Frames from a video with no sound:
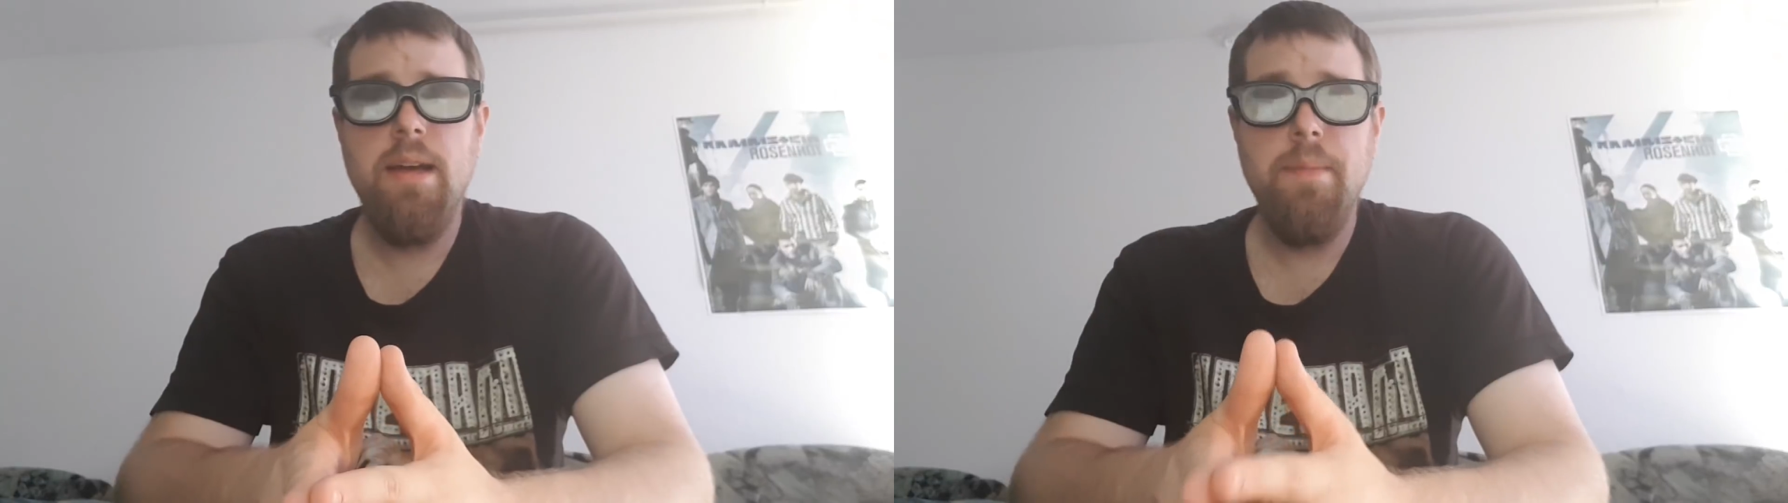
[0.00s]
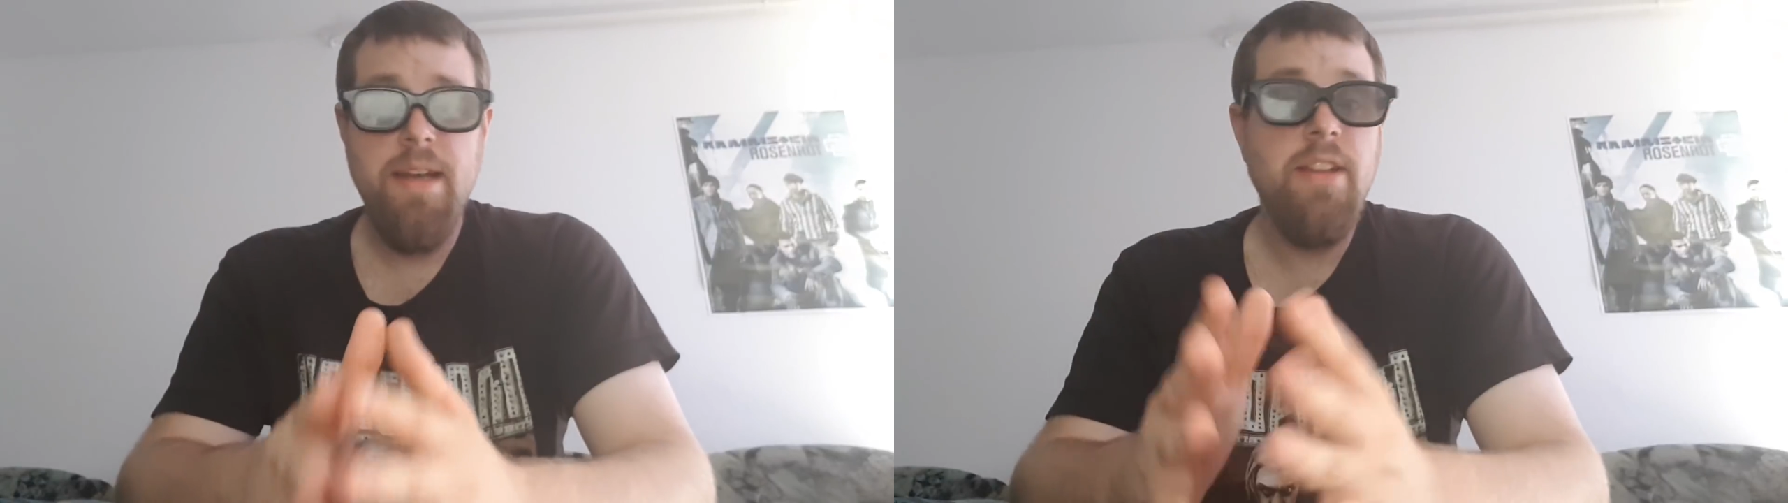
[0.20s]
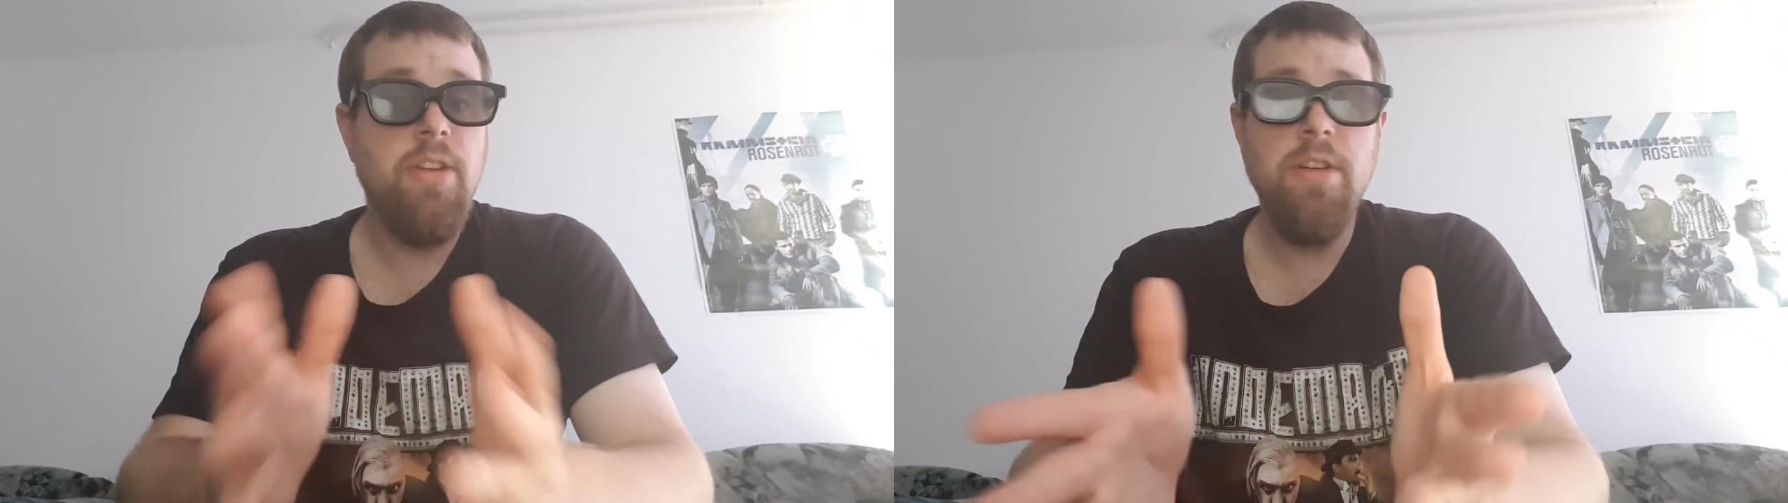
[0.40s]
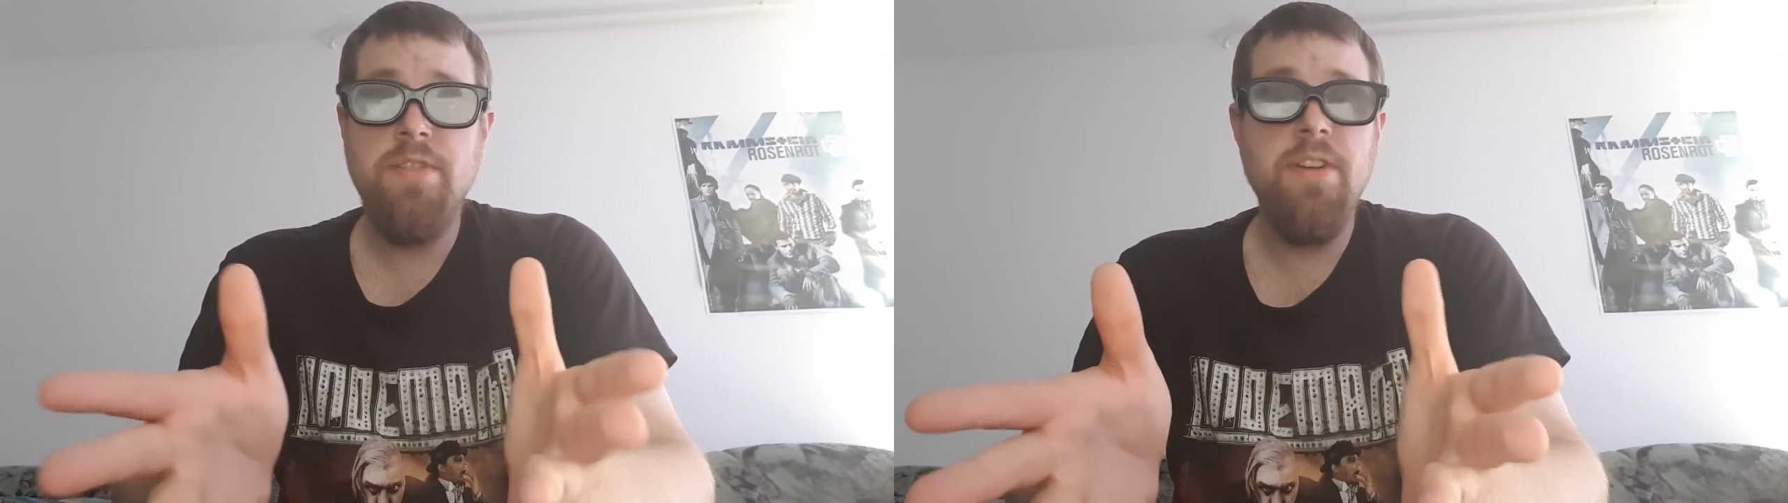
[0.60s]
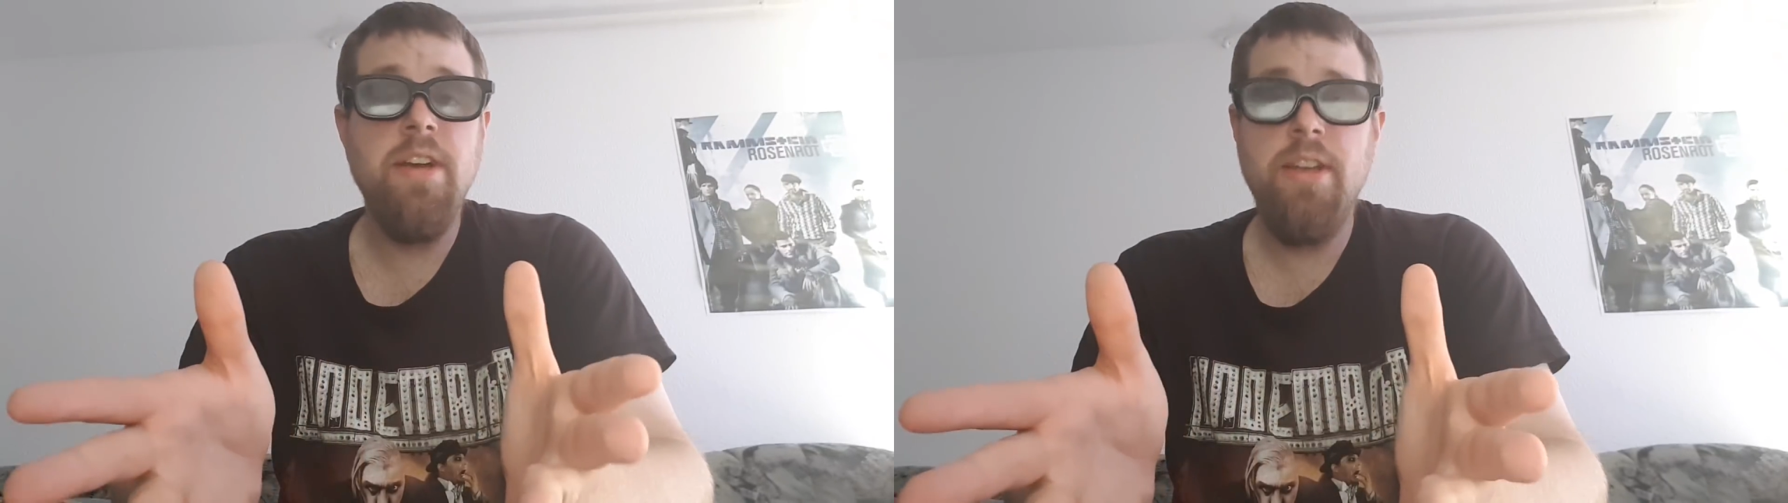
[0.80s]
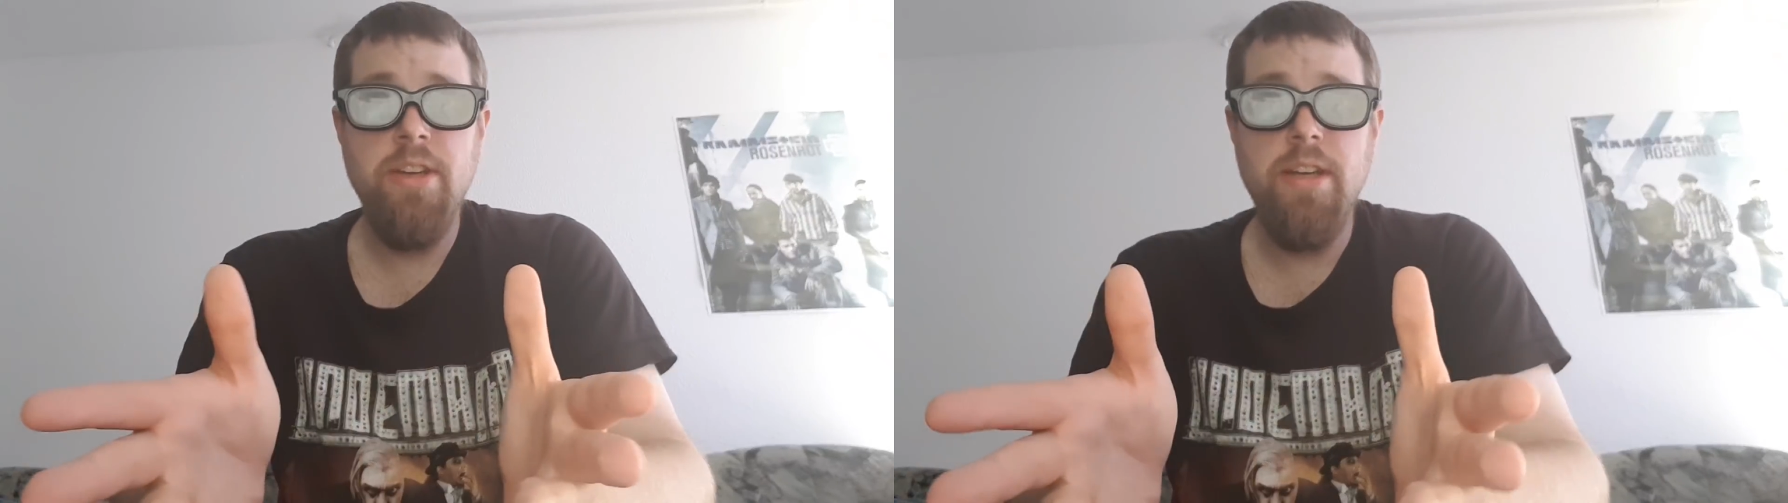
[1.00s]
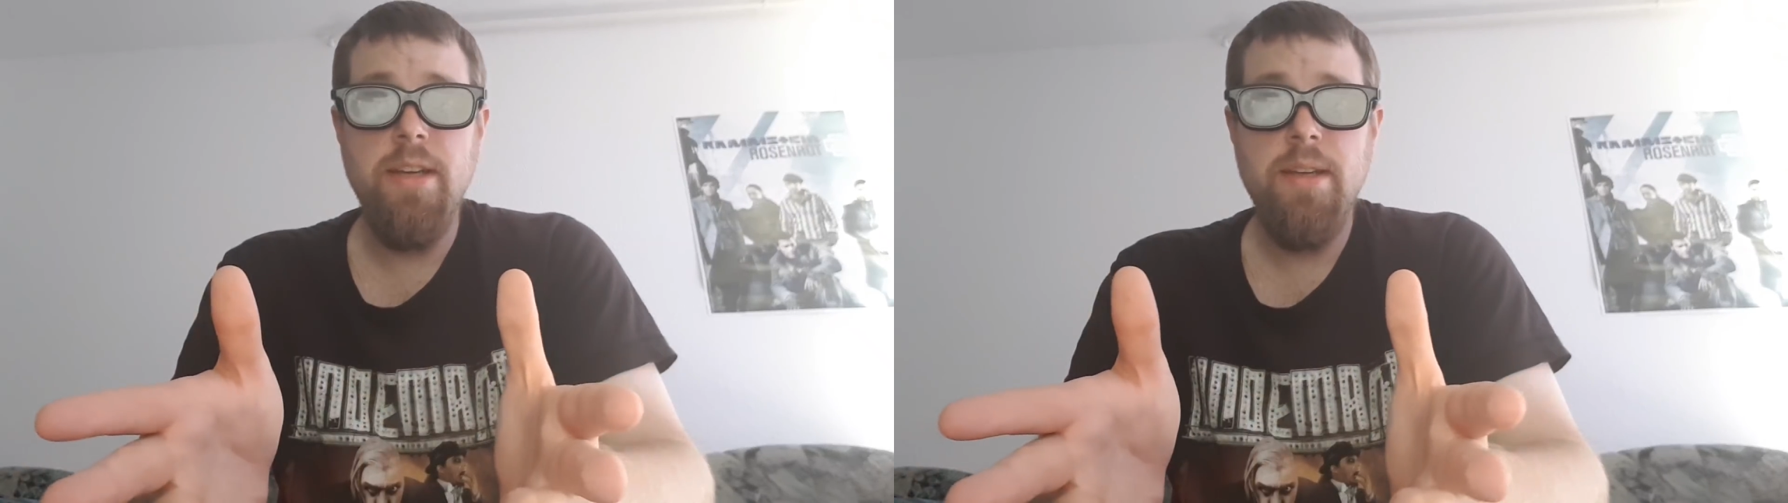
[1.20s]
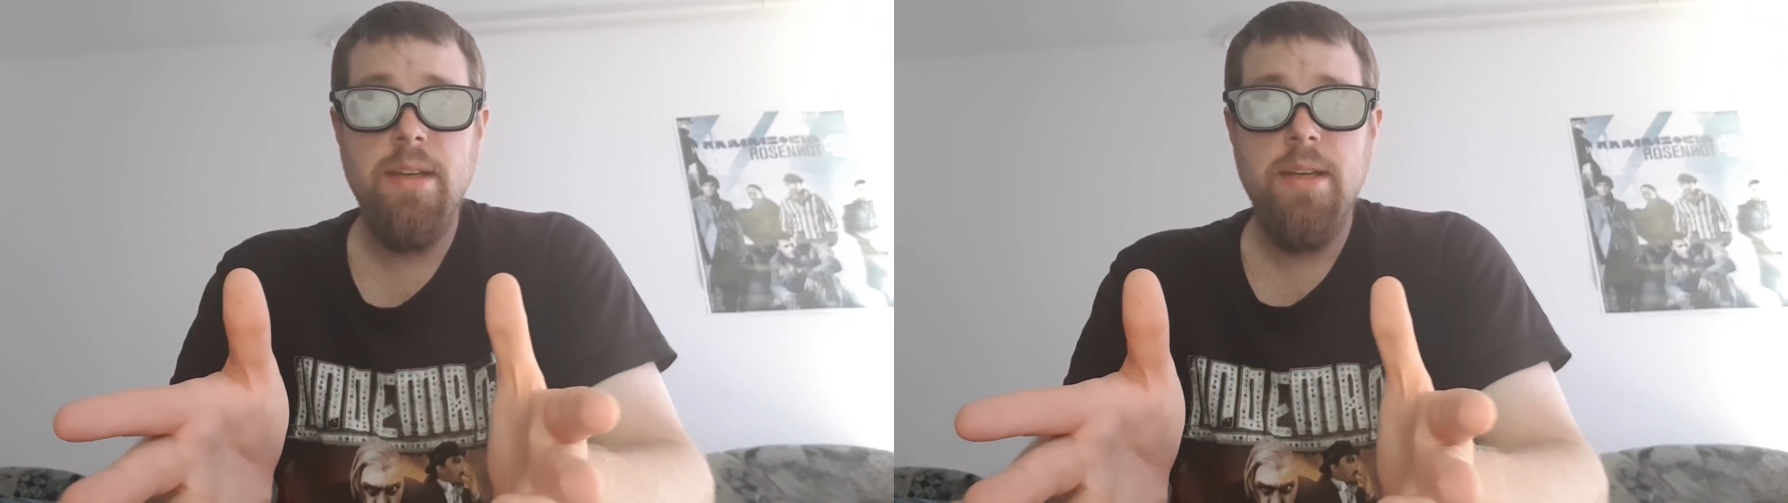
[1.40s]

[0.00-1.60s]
I mean, it looks very good.